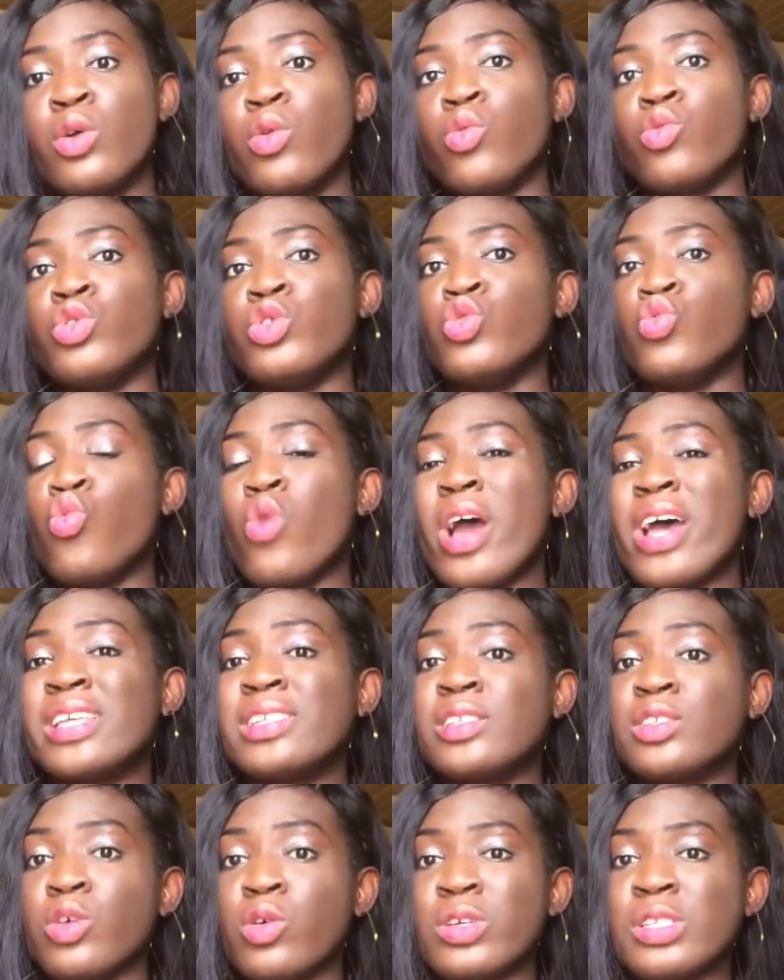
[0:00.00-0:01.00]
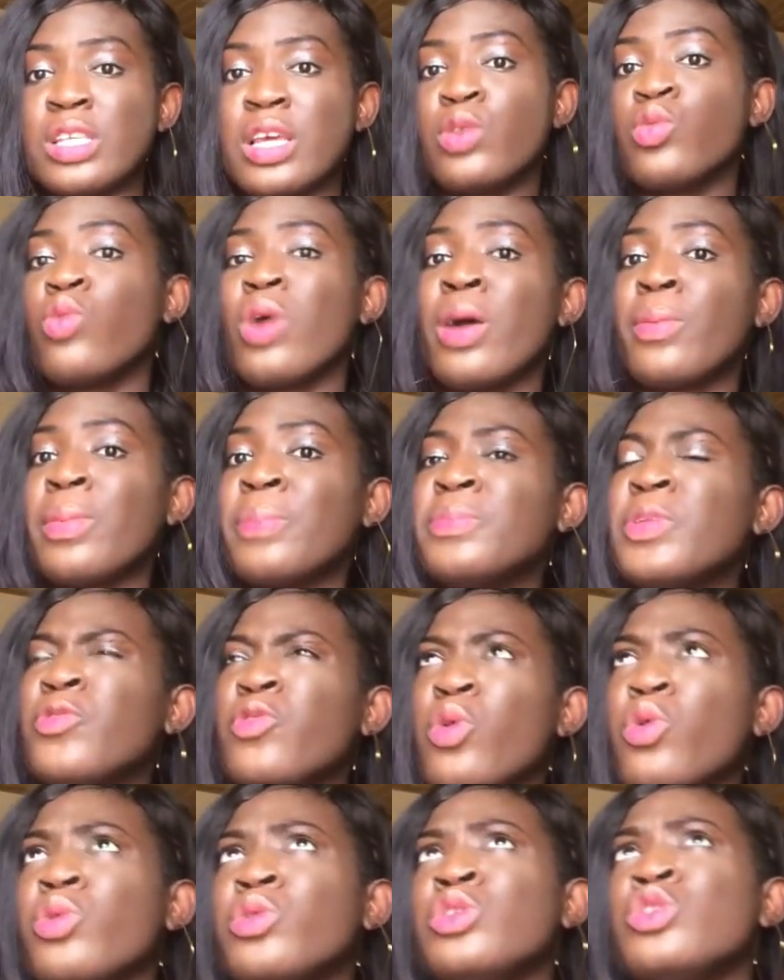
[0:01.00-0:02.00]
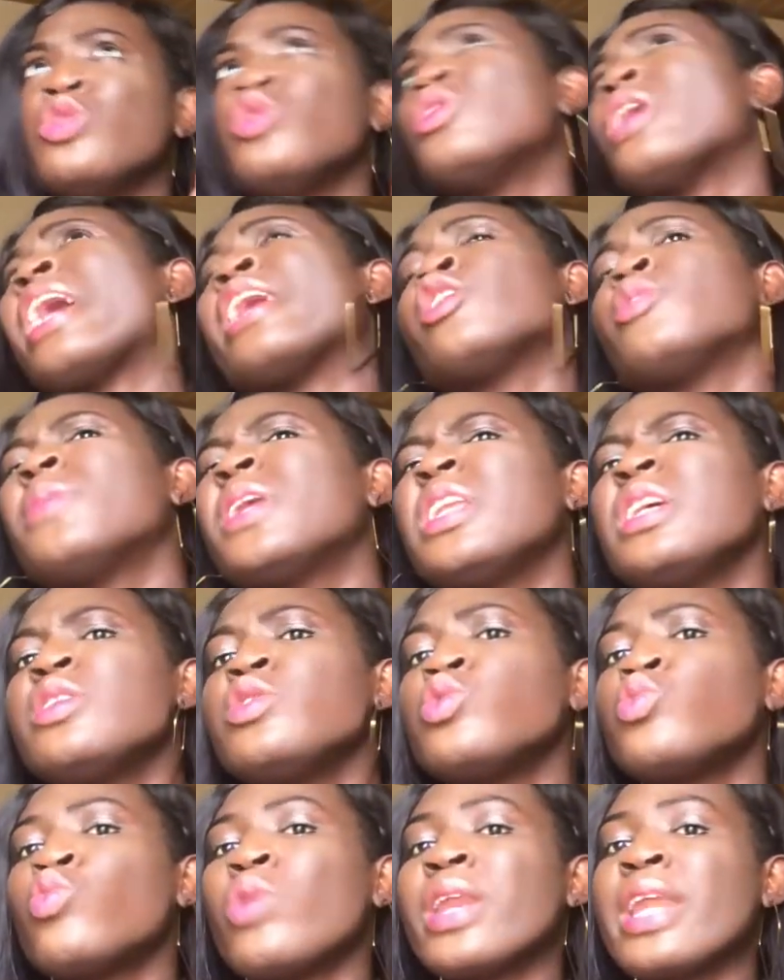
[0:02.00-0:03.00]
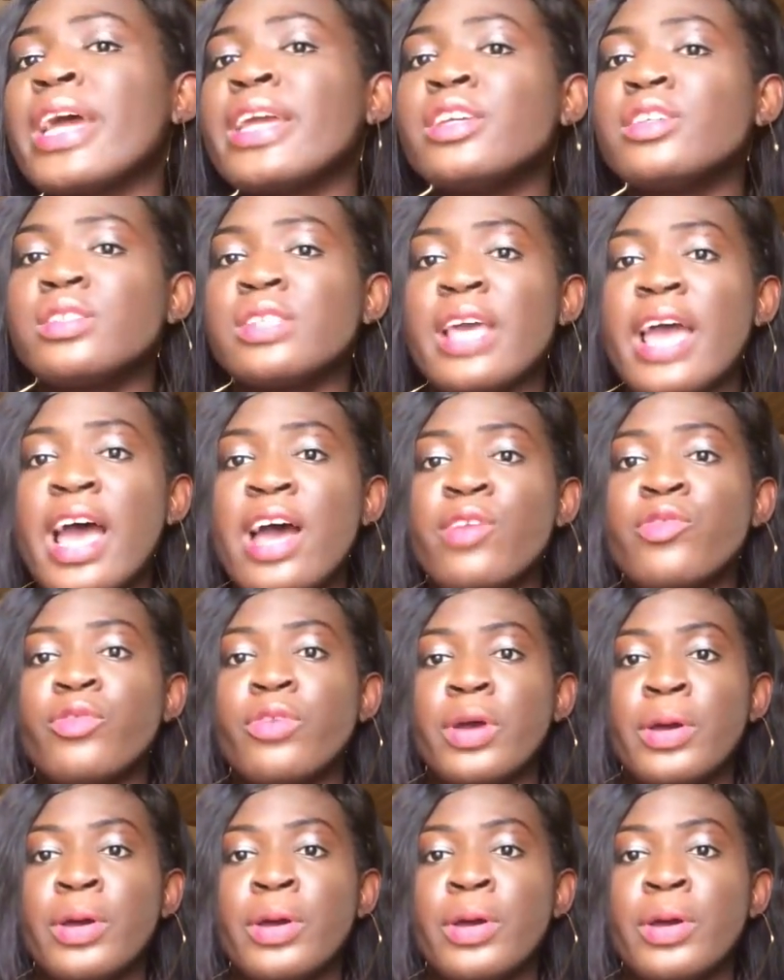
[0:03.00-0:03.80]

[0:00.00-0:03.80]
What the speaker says: You wear socks, and before you, I normally, when I used to have